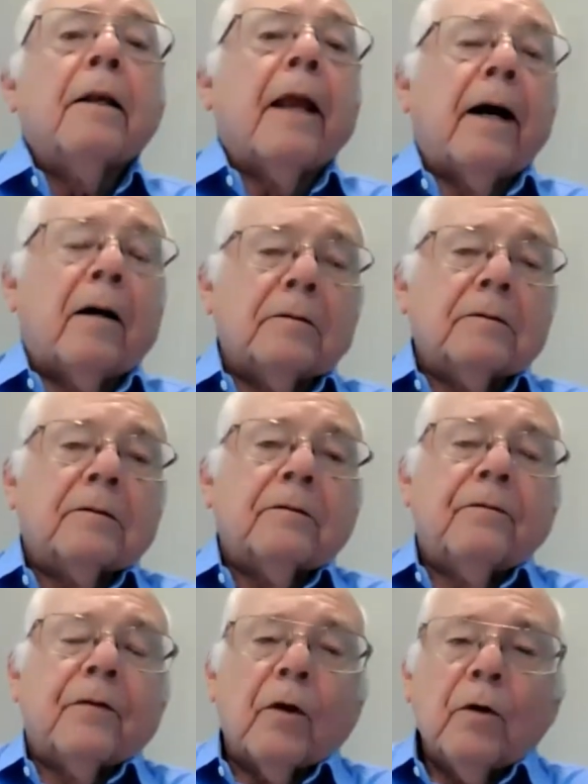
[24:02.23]
Now,
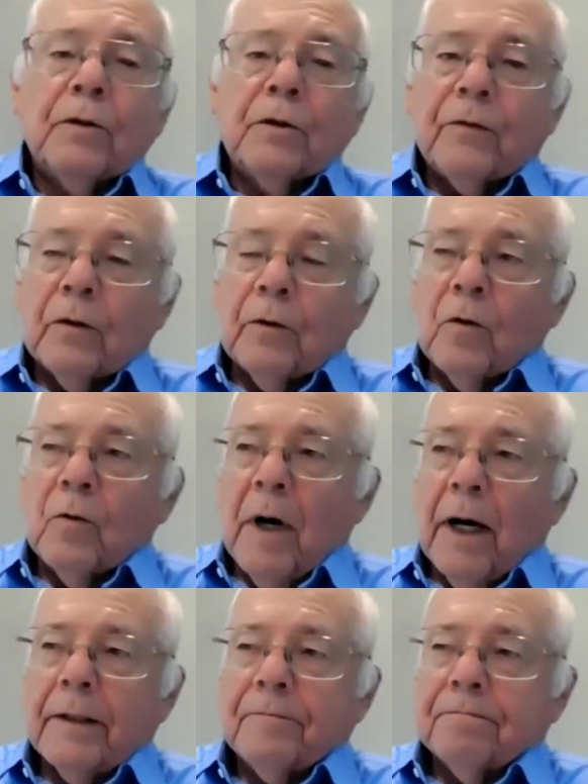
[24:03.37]
for those of you who
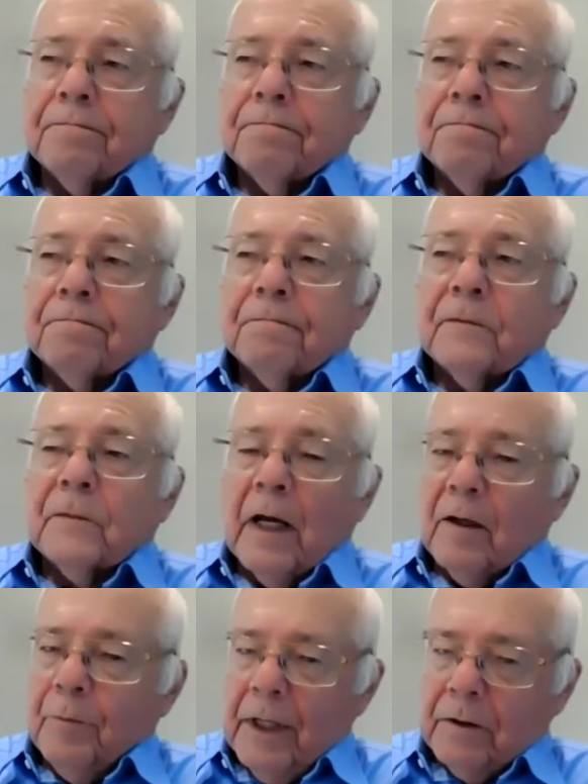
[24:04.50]
might
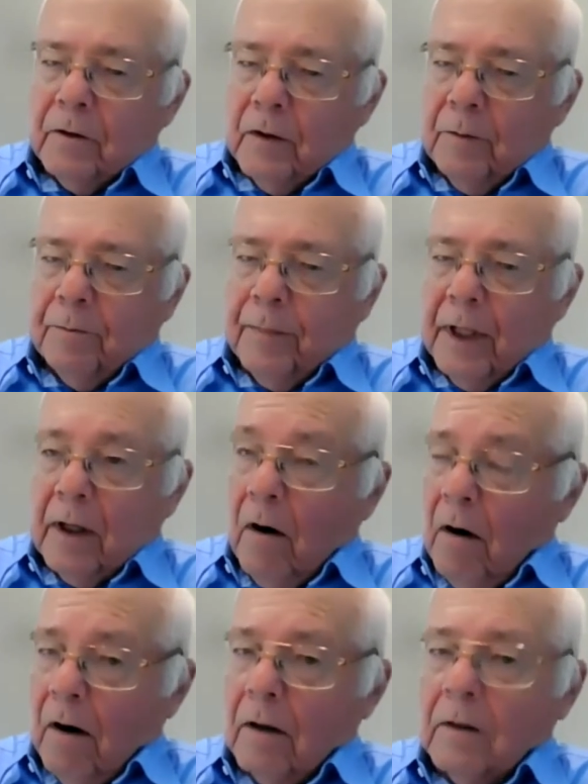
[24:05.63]
not admit to it, but
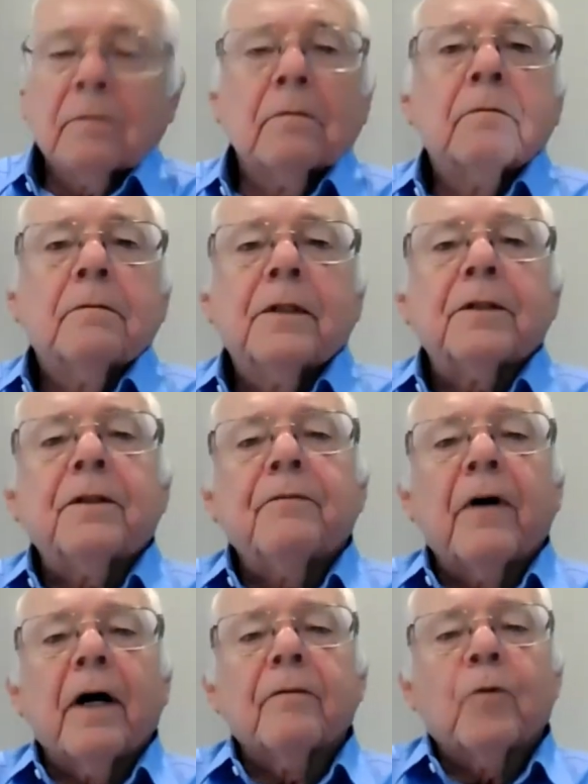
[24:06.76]
are
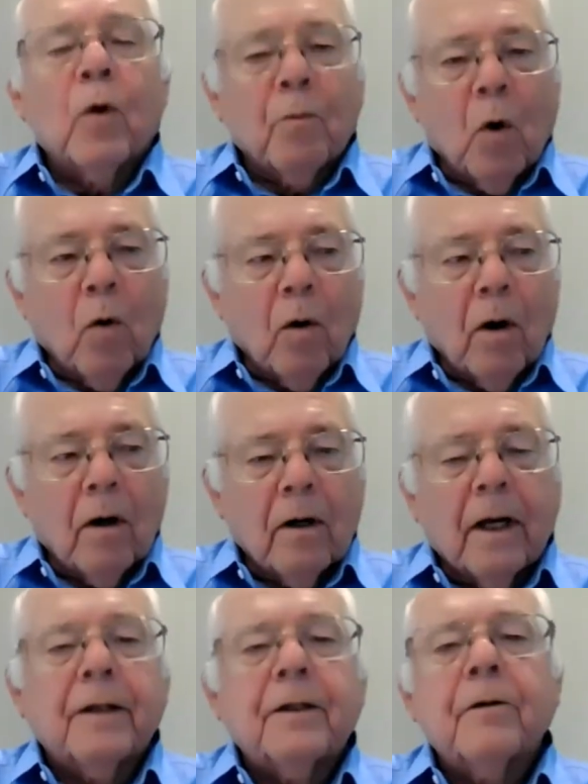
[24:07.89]
65 or more,
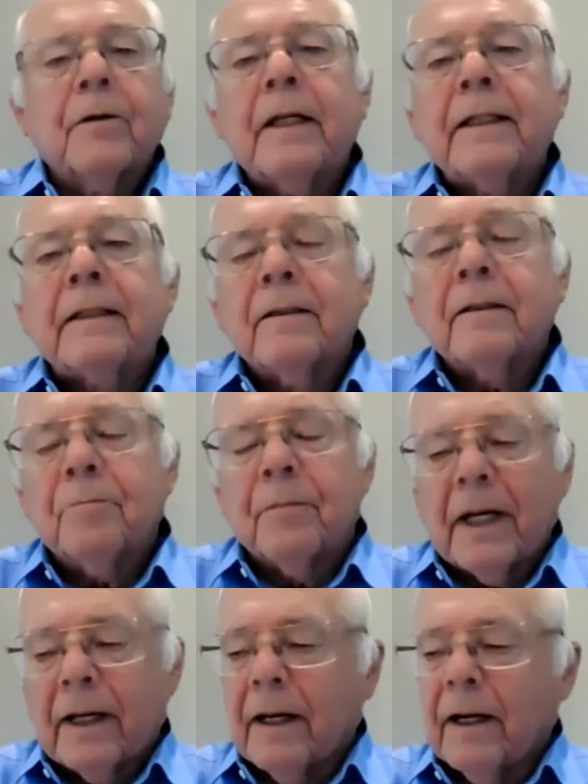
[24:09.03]
and you're getting
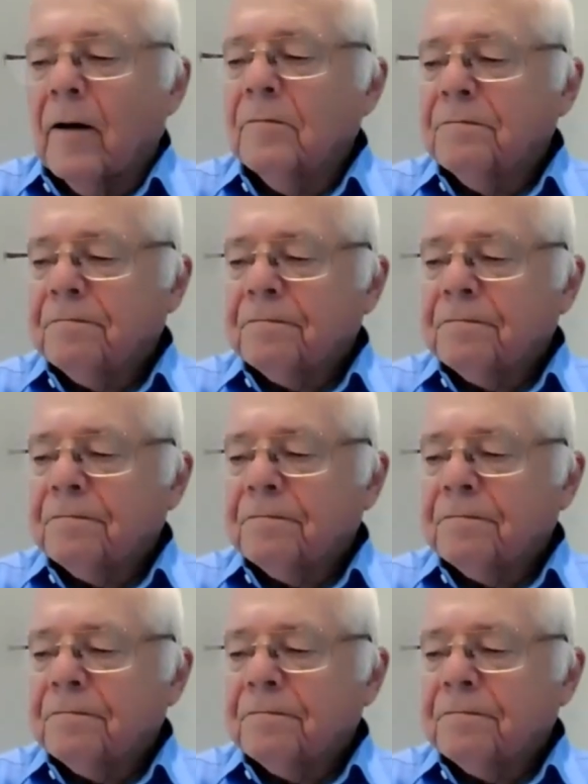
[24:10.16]
Medicare,